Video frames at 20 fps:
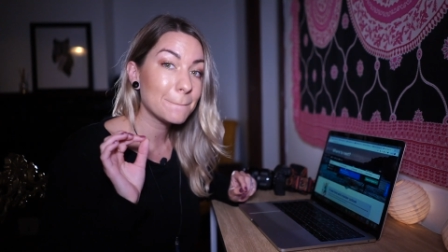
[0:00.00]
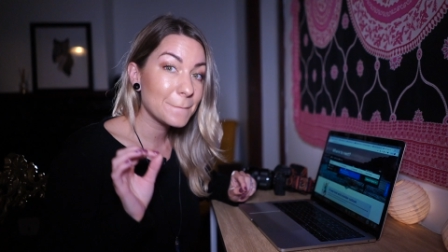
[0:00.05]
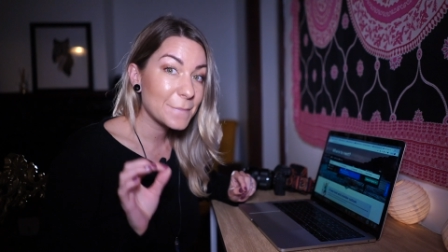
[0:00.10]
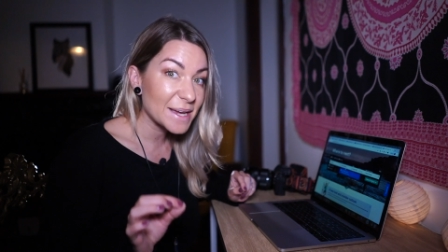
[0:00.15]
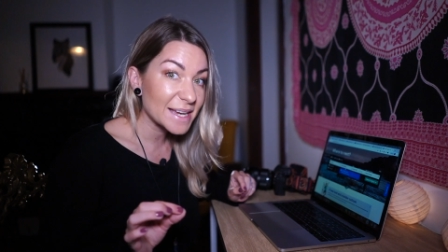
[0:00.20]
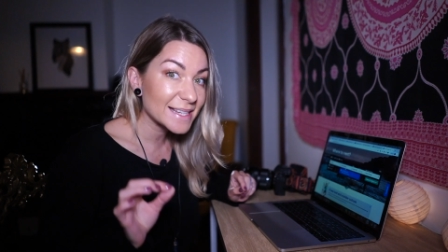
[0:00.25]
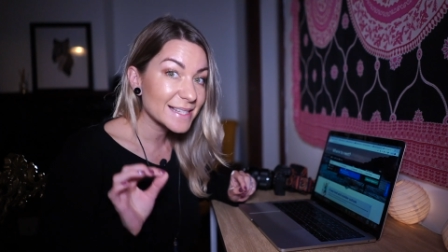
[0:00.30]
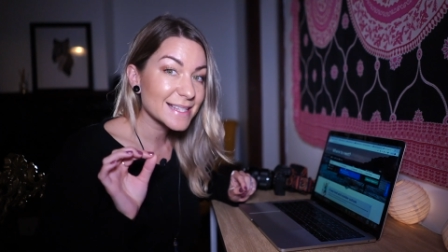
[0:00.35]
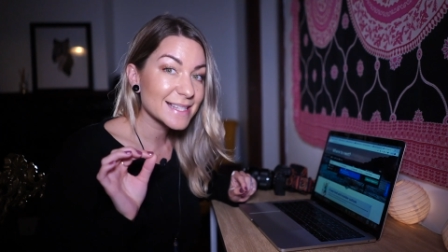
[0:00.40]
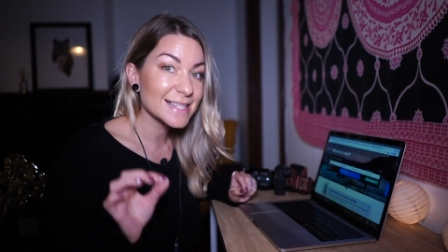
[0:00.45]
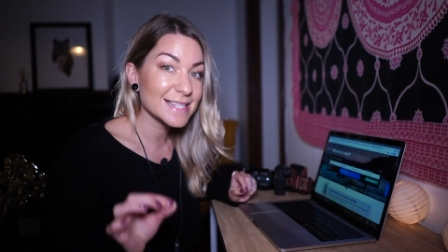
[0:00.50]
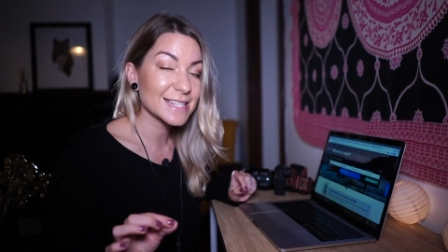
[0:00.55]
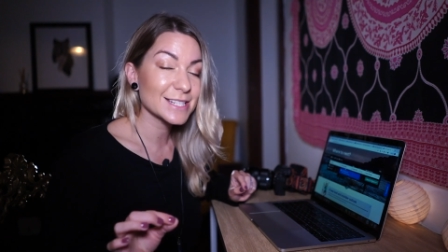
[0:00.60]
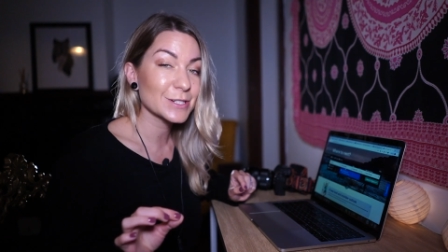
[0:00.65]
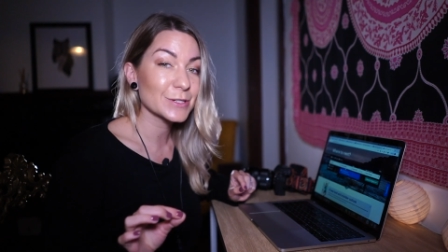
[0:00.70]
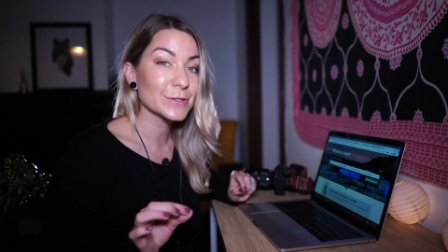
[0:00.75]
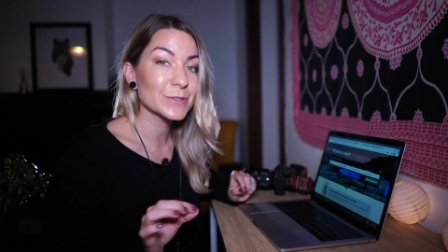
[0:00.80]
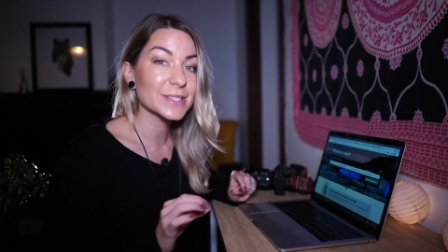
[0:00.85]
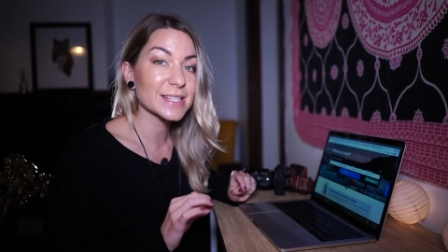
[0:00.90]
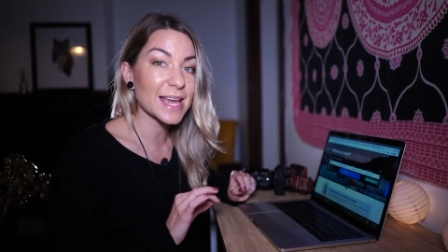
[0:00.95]
best
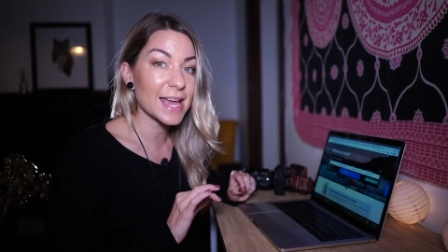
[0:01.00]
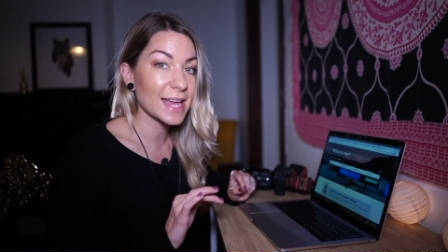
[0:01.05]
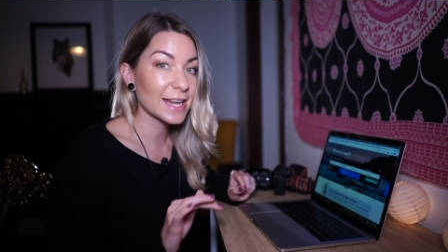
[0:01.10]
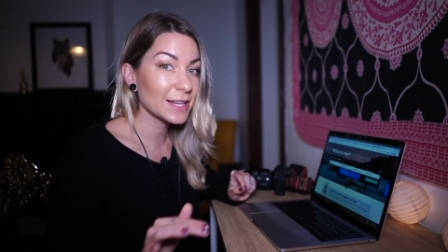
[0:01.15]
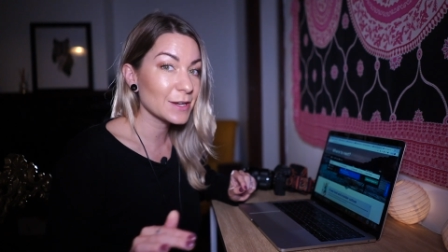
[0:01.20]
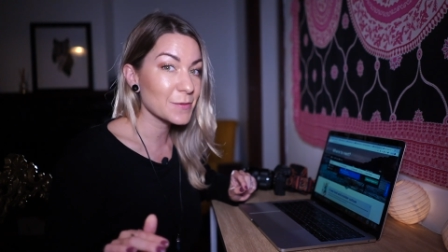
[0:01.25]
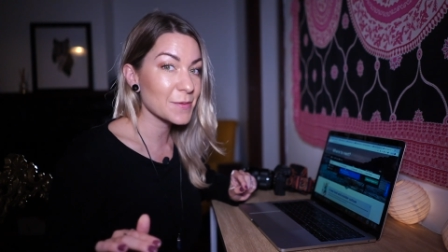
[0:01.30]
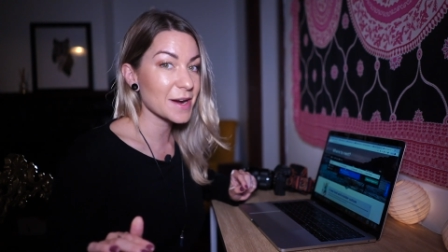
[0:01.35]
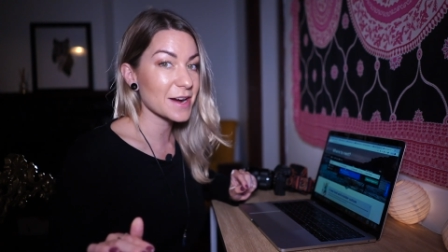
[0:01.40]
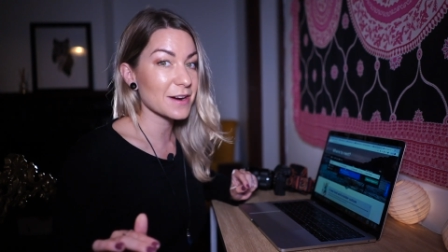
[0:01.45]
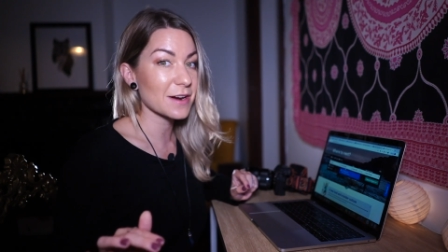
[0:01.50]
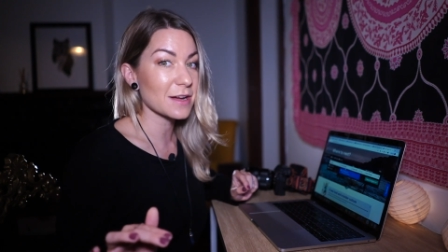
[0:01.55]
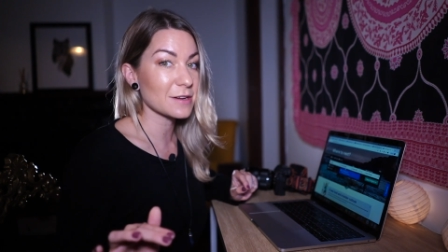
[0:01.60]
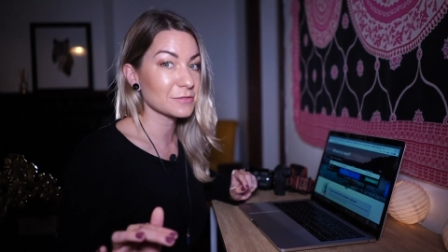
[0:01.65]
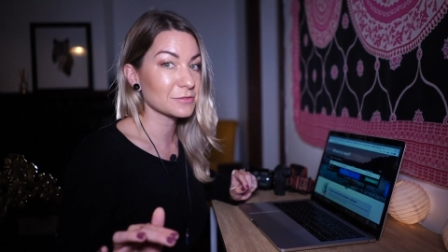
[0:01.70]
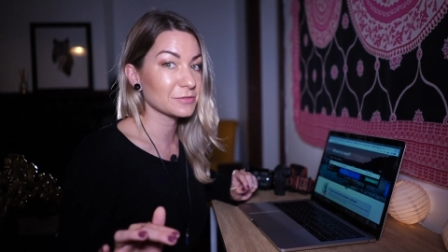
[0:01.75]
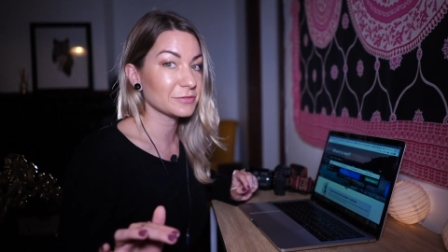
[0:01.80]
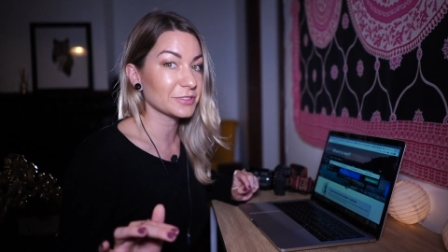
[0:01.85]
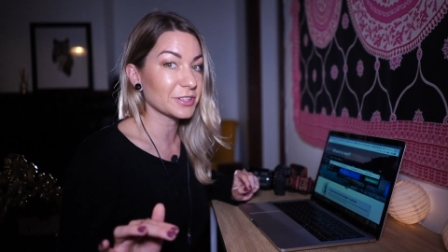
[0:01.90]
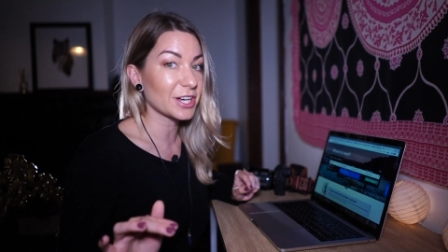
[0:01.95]
deals anywhere I
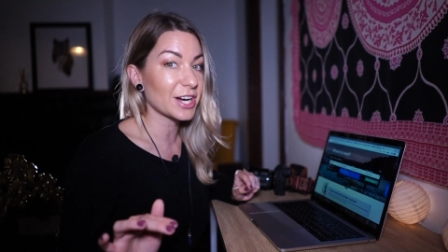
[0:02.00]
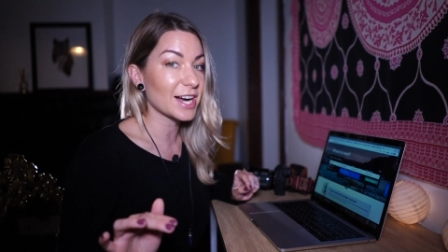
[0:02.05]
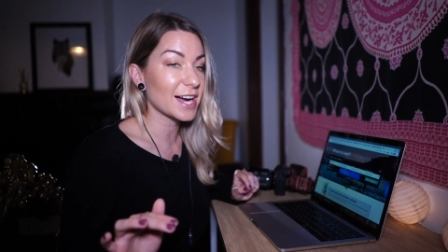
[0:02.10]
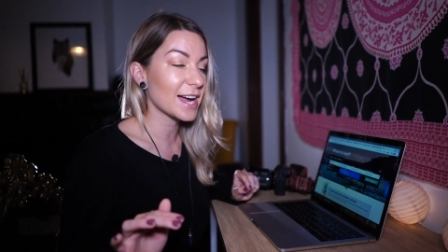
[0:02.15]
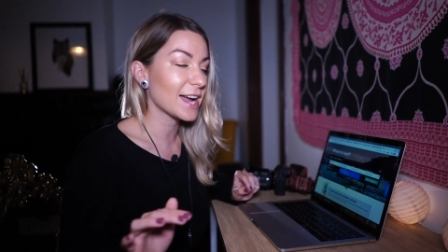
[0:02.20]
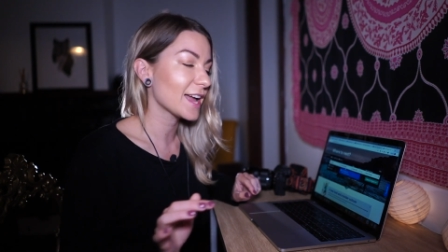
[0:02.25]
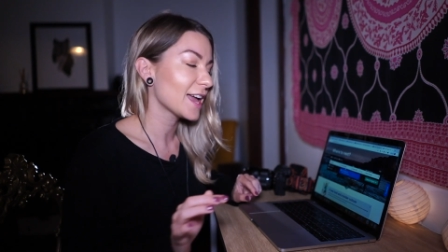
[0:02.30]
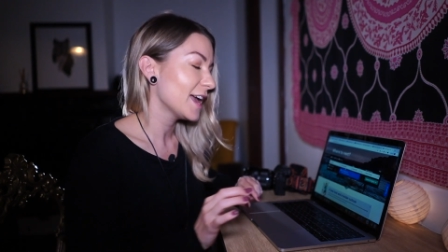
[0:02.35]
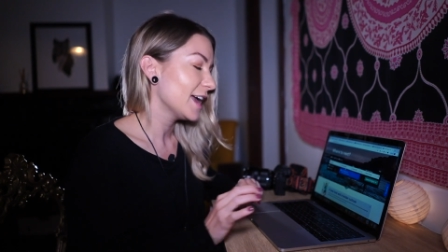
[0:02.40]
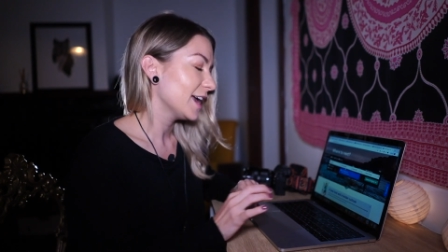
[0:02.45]
fly,